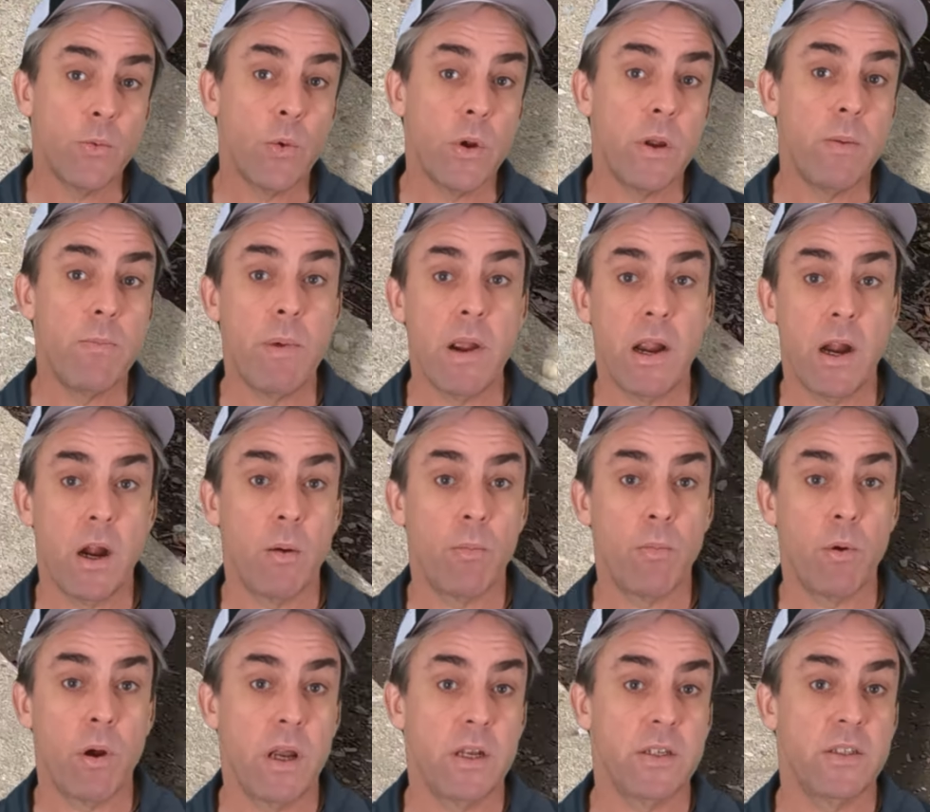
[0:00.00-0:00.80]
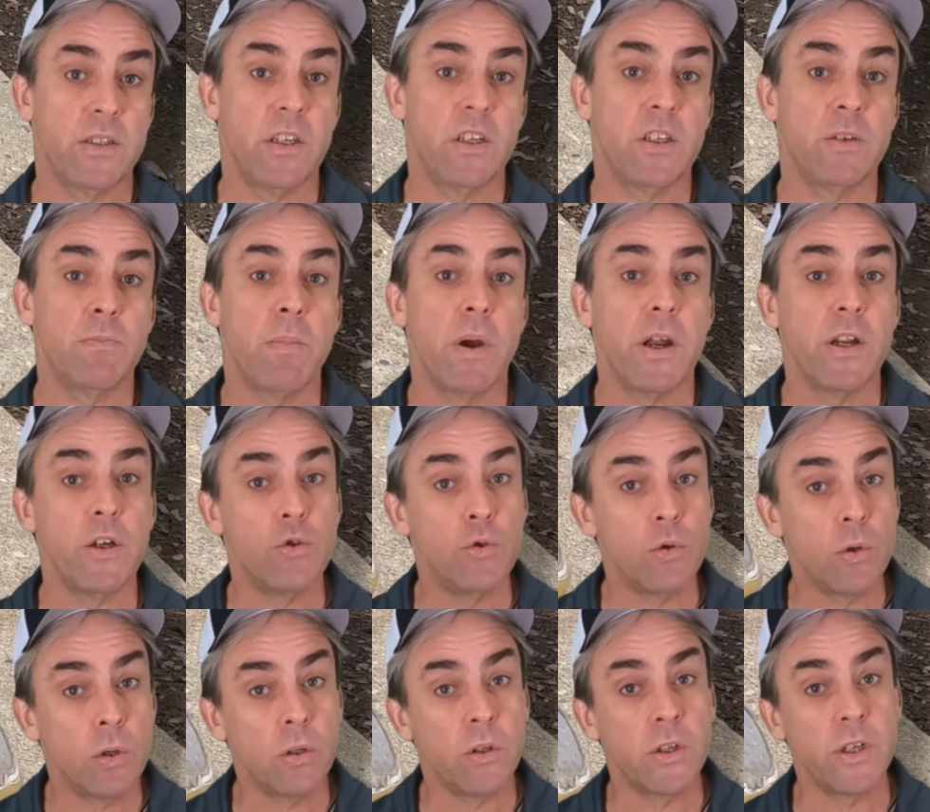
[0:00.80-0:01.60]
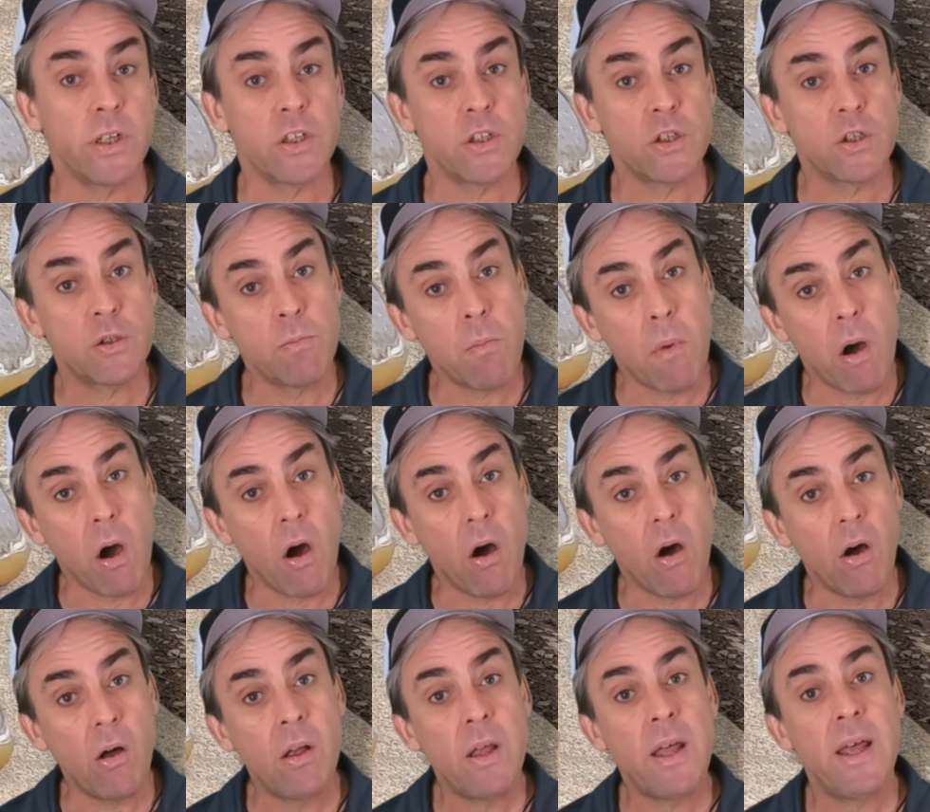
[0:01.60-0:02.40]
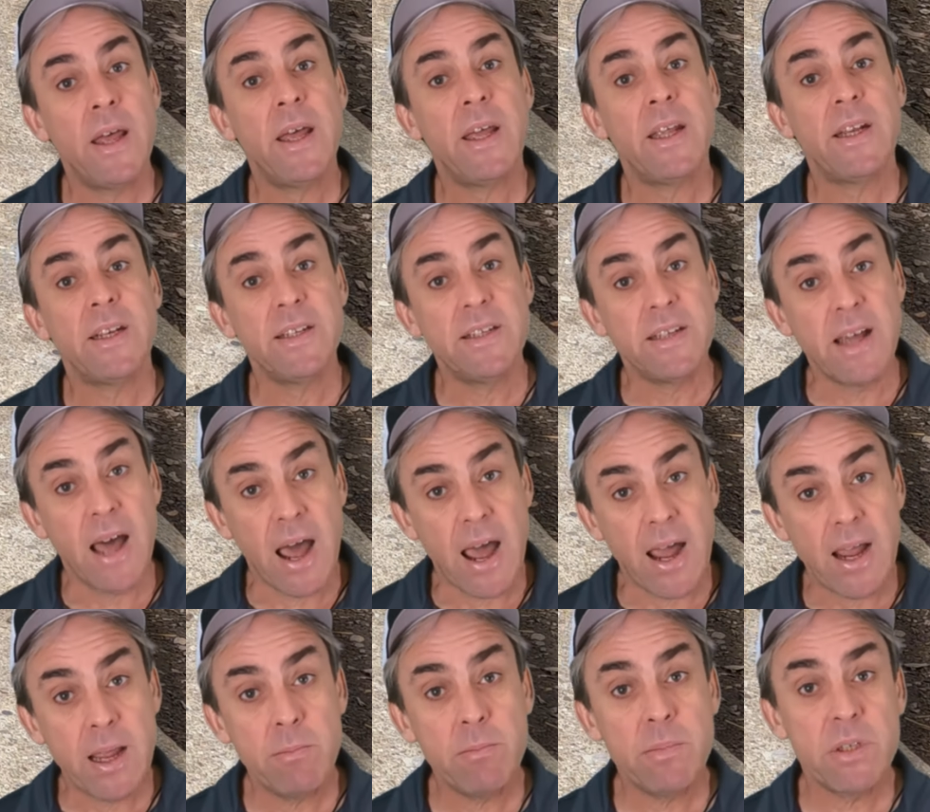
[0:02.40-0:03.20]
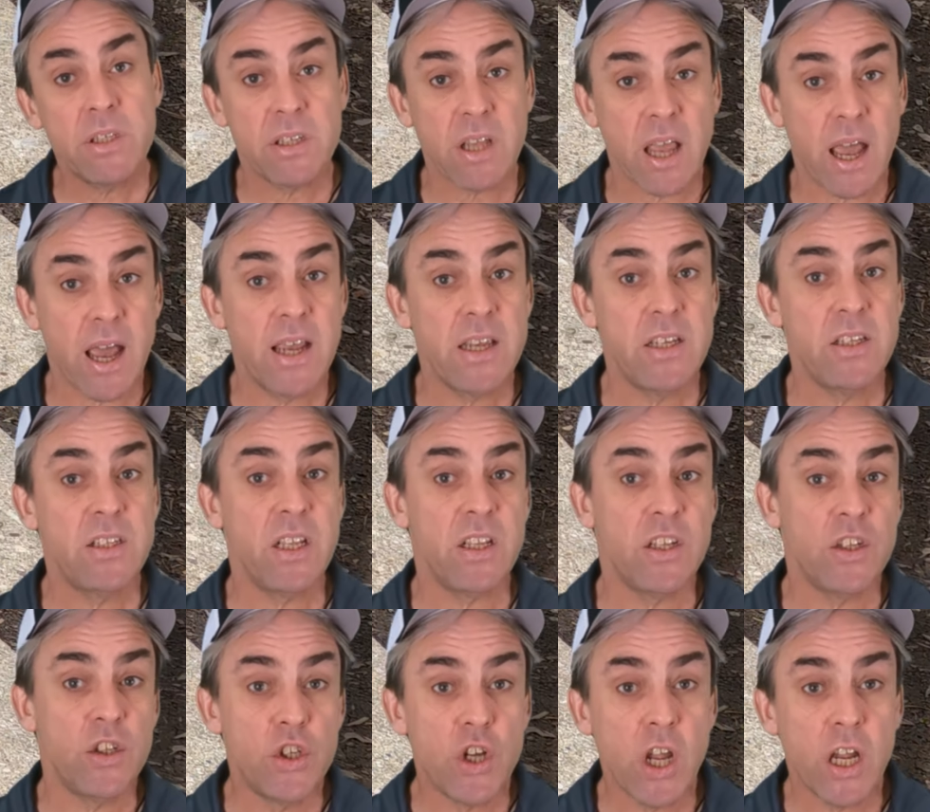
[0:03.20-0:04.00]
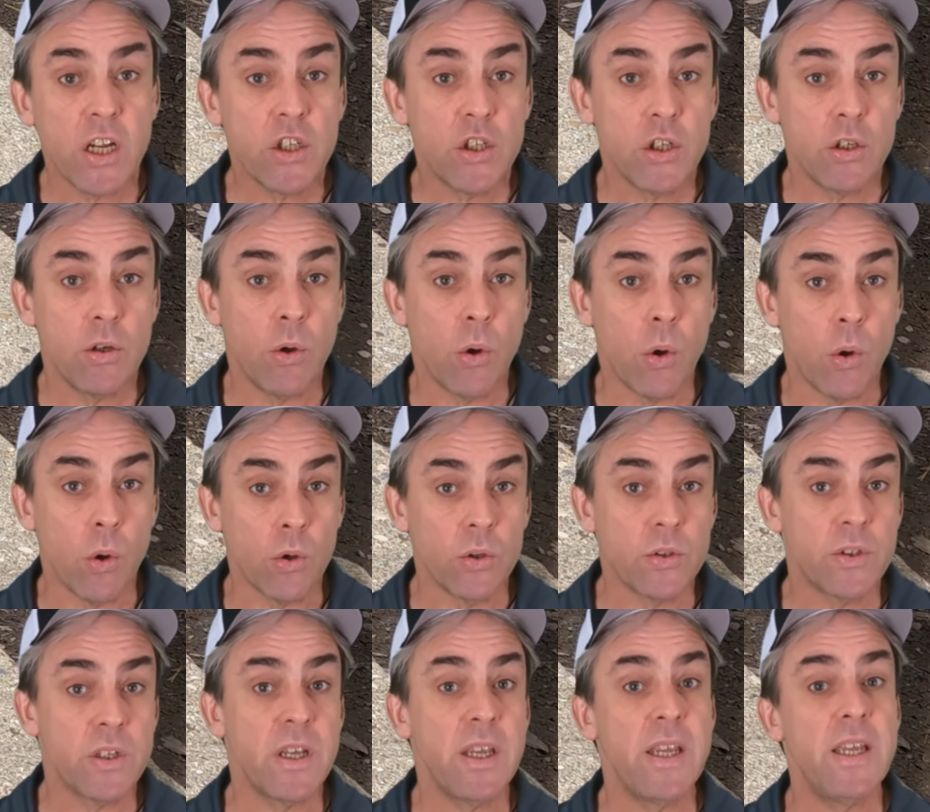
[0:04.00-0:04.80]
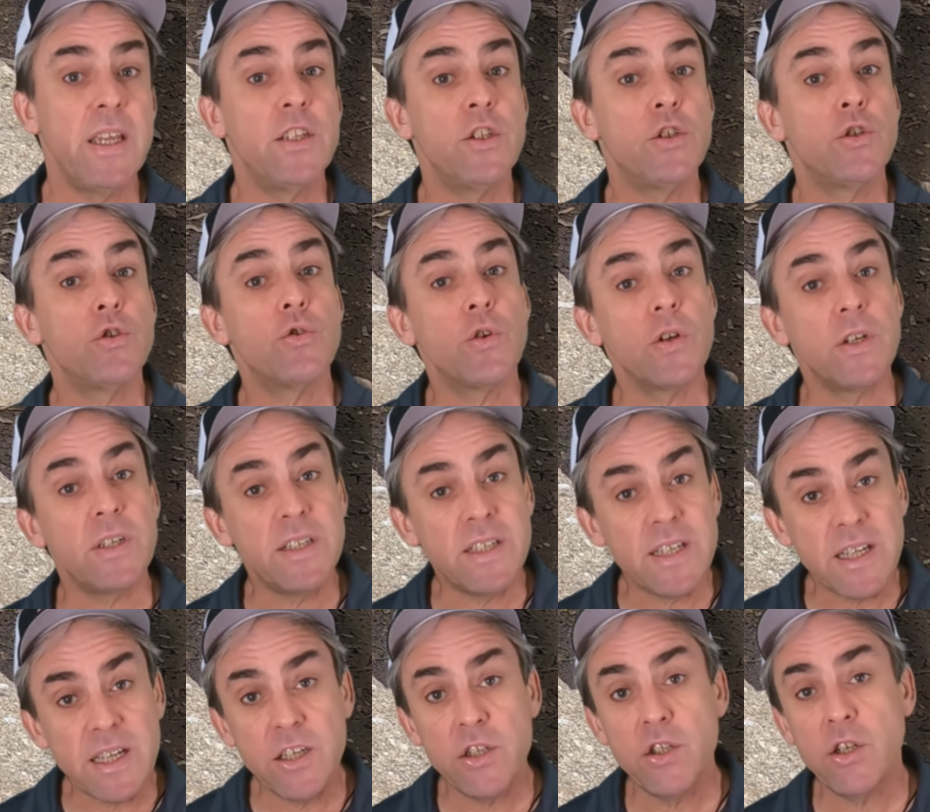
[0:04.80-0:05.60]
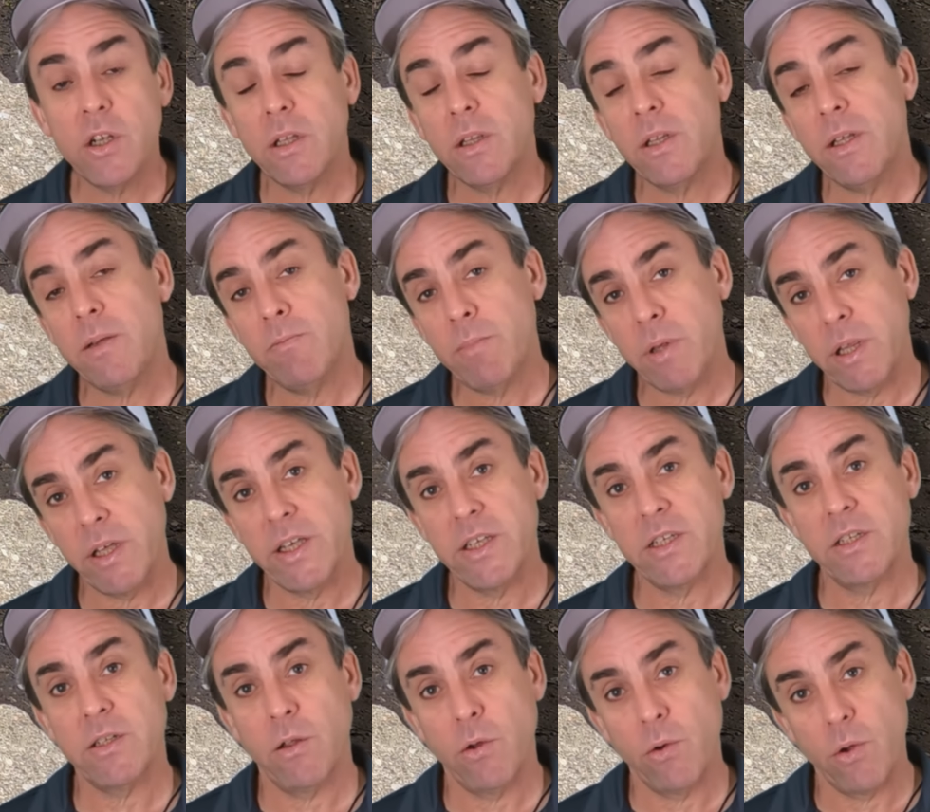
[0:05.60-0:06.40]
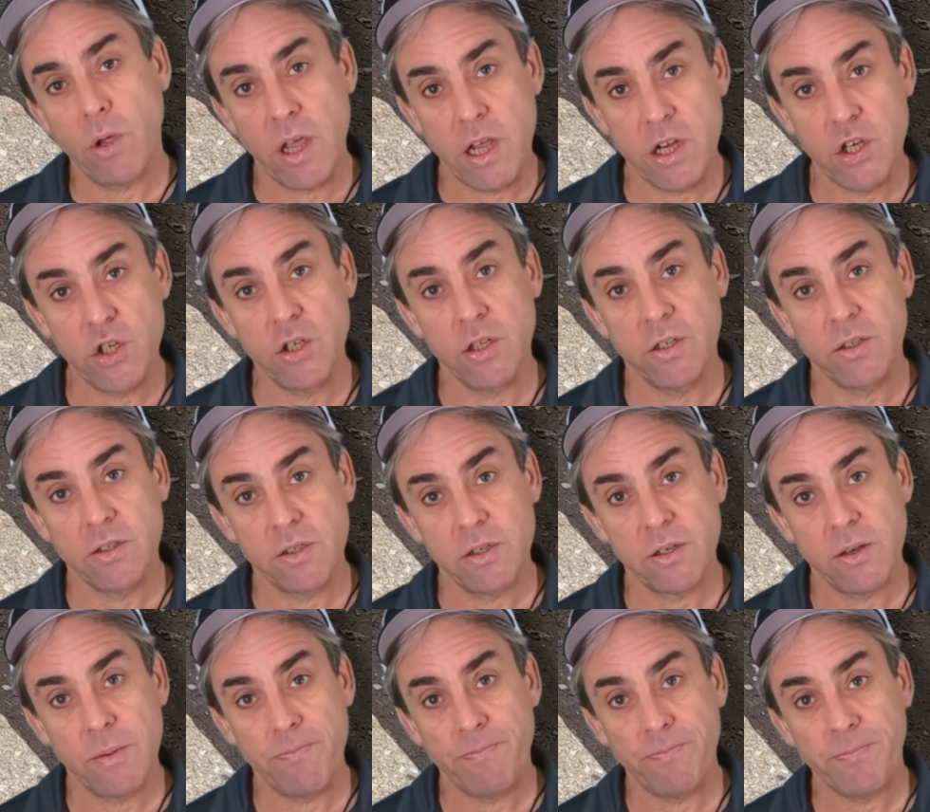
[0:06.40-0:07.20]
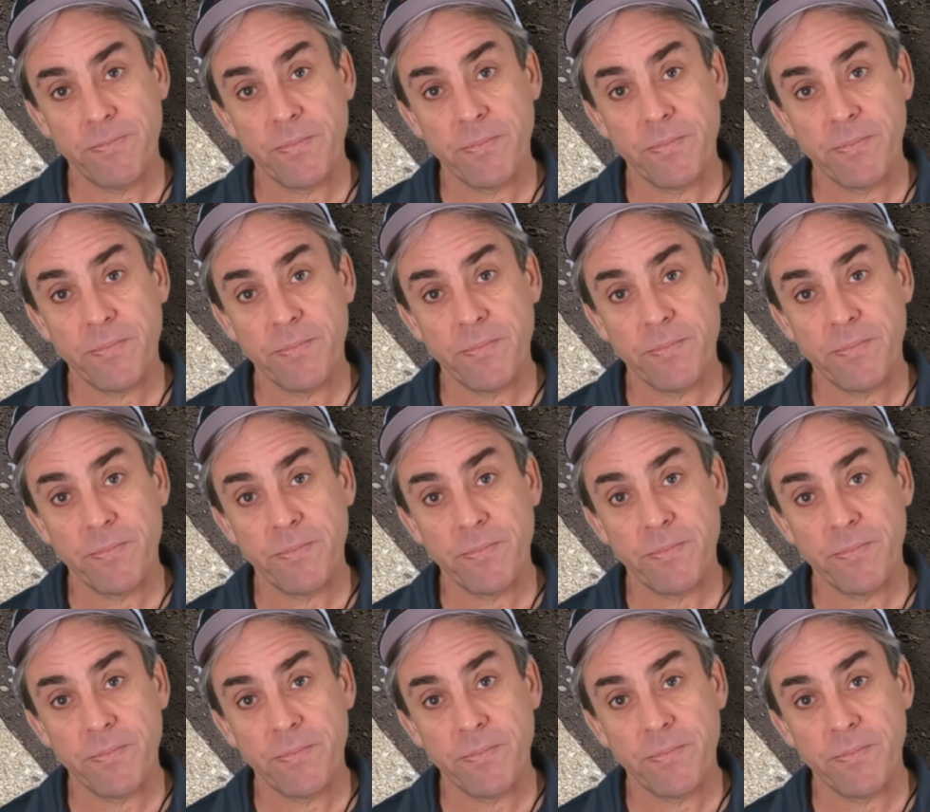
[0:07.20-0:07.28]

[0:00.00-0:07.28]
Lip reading: repair process by drilling small, dime-sized injection holes in strategically placed locations.